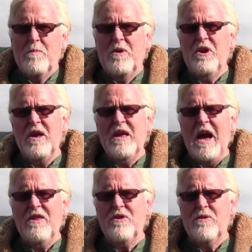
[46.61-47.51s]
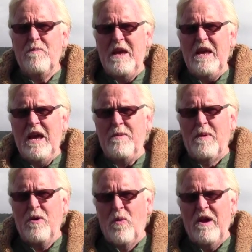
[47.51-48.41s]
But he gathered me and
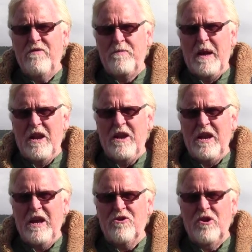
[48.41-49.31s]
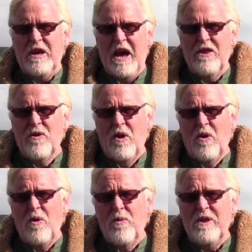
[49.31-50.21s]
my wife Melania together
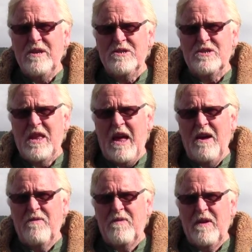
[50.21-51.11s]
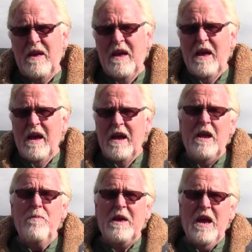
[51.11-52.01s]
along with his staff,
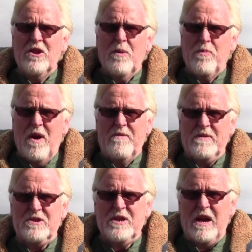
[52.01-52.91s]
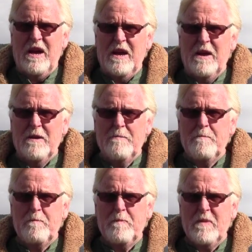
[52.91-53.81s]
and he began to prophesy.
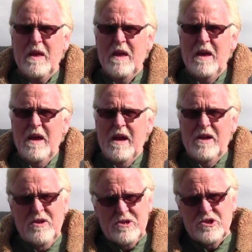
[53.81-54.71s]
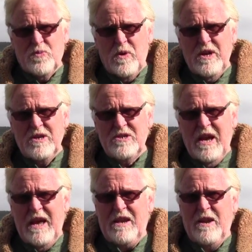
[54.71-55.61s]
And this is what he
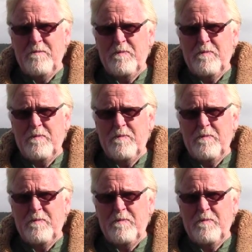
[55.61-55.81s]
said.